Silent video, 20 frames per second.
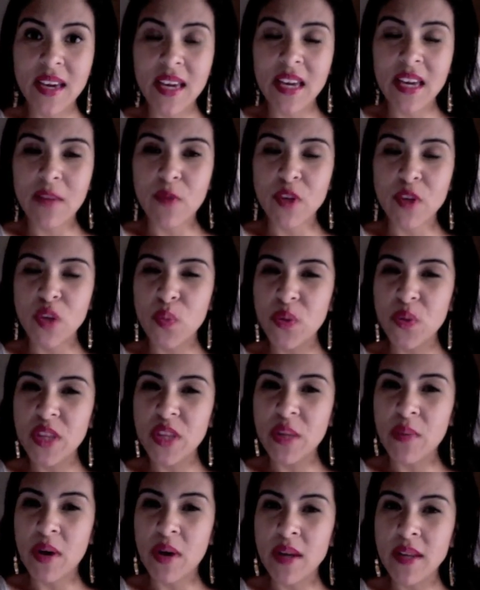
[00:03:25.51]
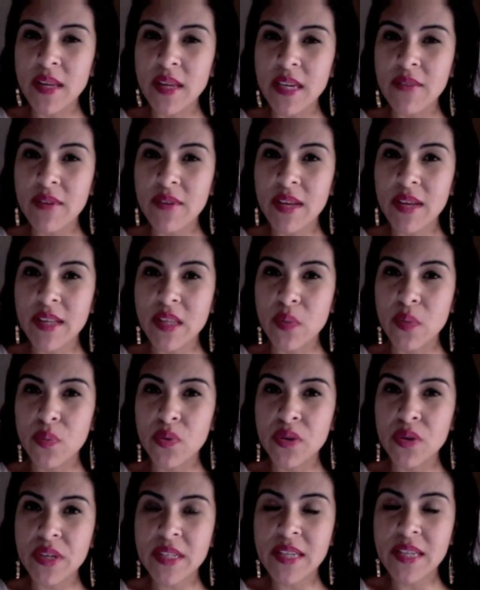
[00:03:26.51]
when you put them on, like even like the
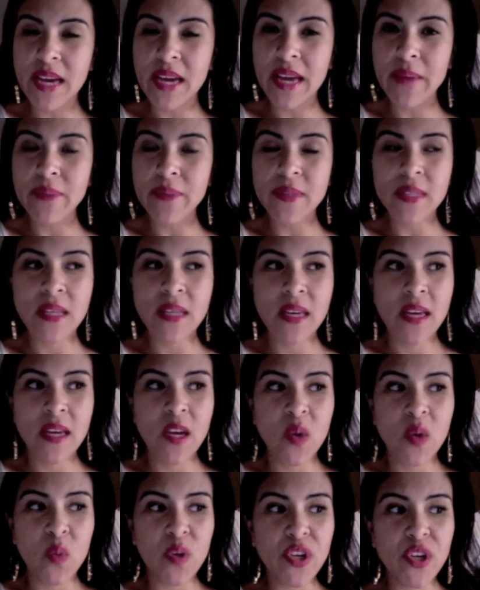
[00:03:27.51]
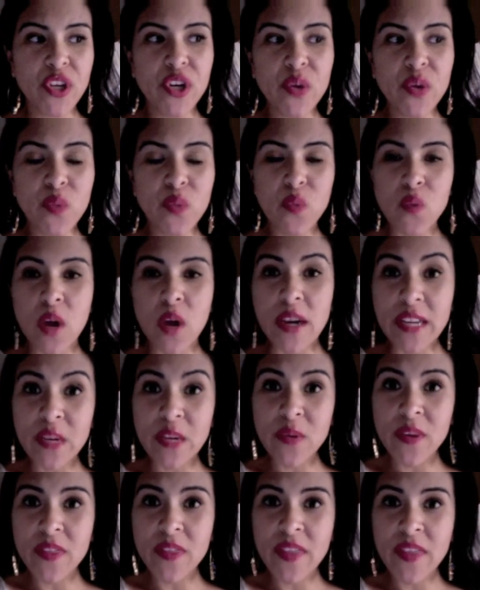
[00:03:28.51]
booty types, when you're running
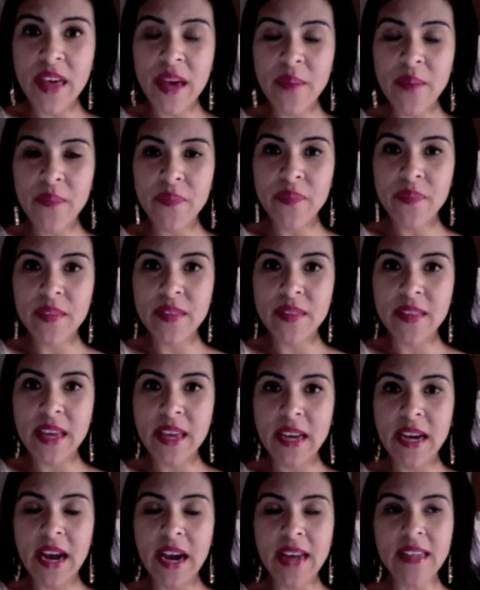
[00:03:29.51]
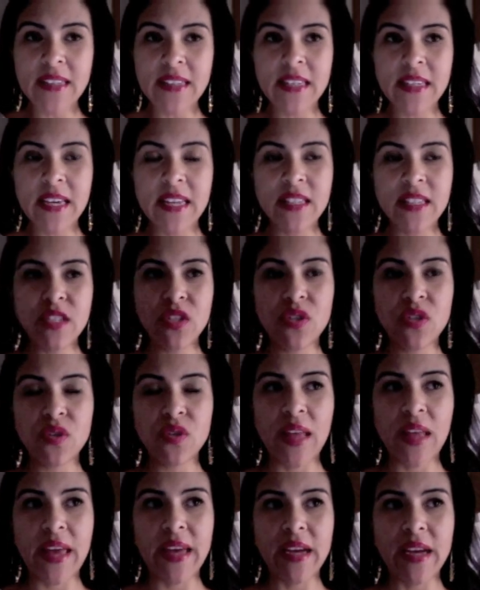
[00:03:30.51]
with them, they kind of tend to
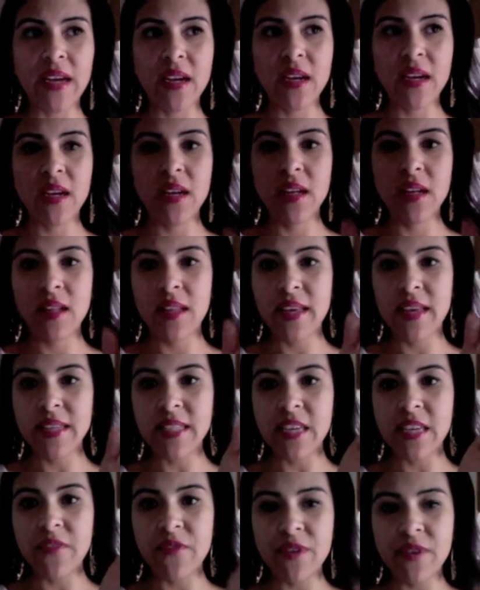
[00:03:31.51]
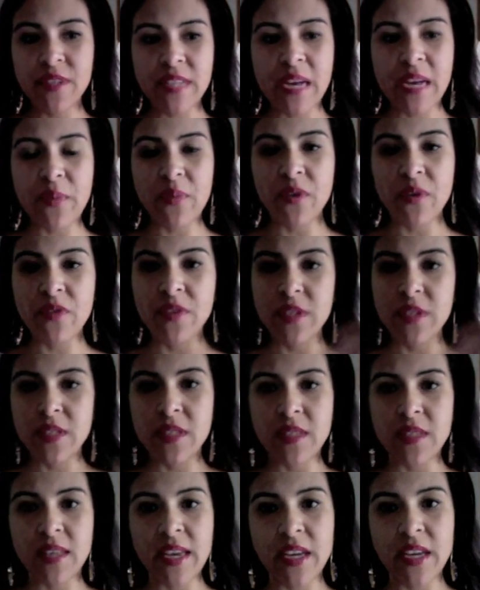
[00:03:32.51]
like say for example, if this
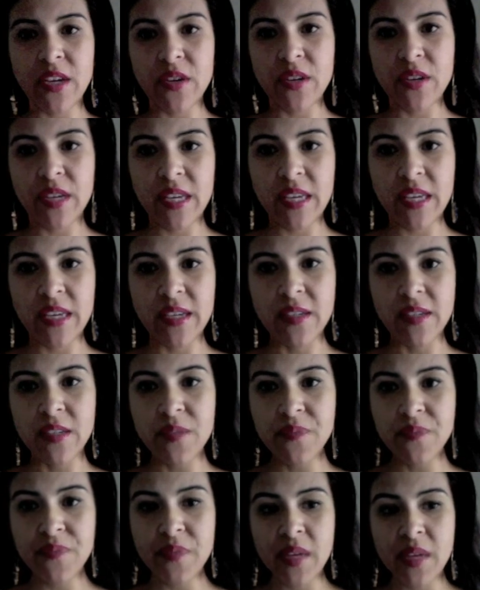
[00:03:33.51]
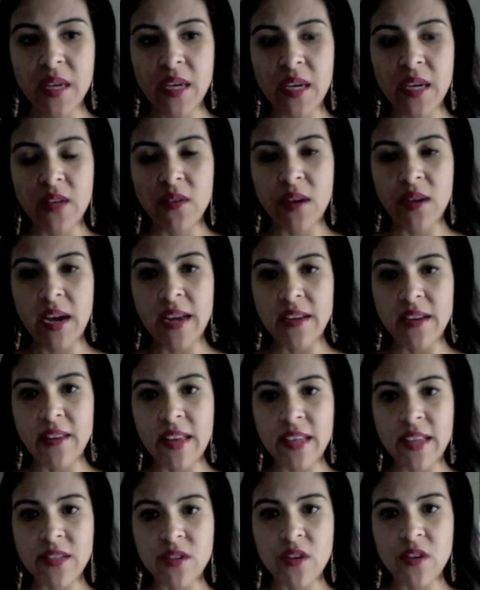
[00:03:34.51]
is like your heel, it'll kind of
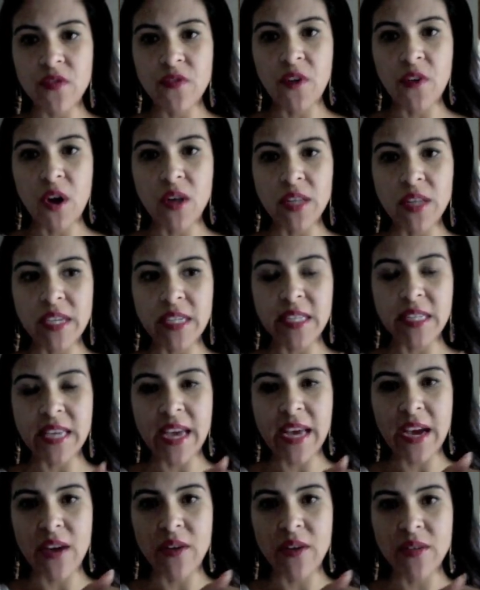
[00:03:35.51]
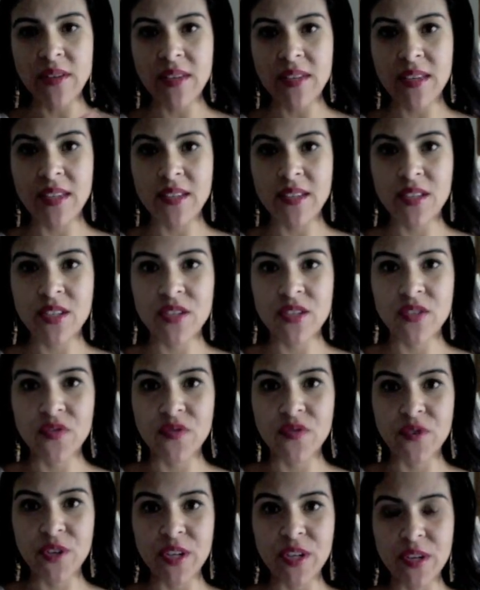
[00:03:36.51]
like start falling down into your
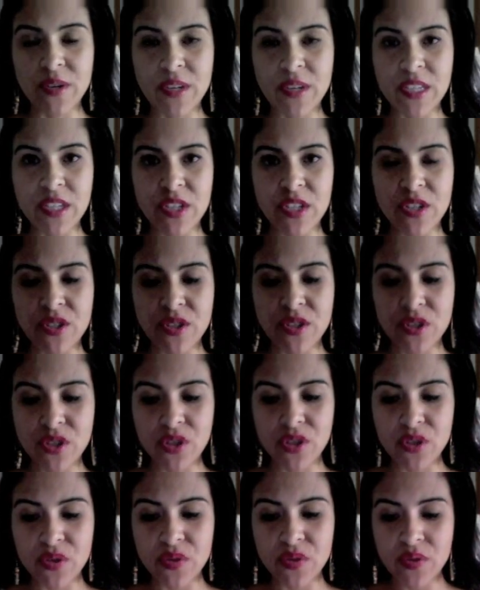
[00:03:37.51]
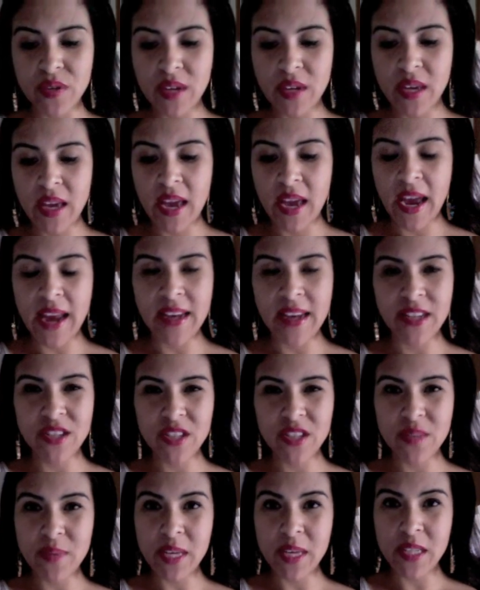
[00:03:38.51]
foot or into your shoe, and it
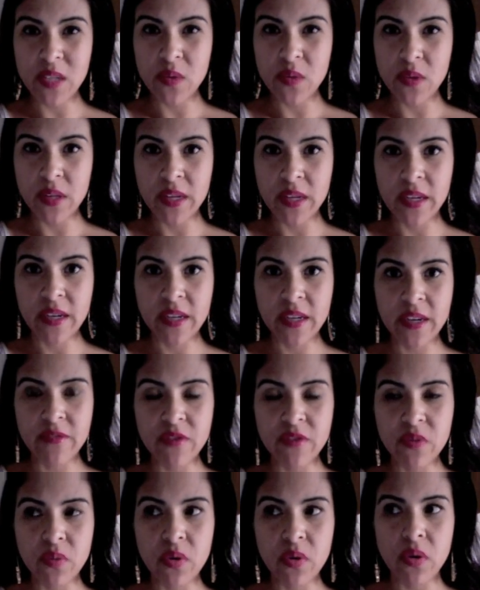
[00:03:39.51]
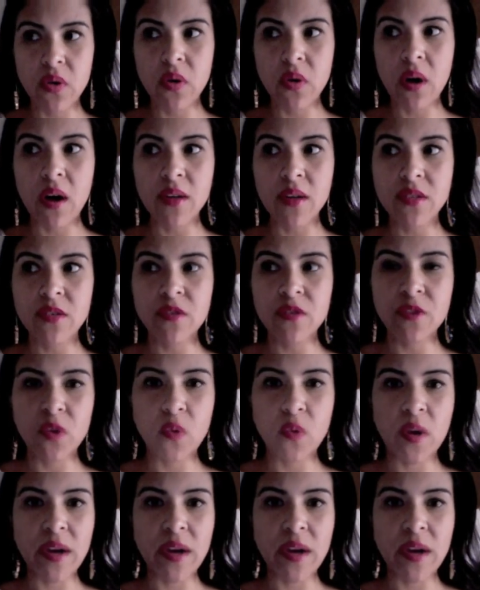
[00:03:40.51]
just makes it really uncomfortable. Also, if you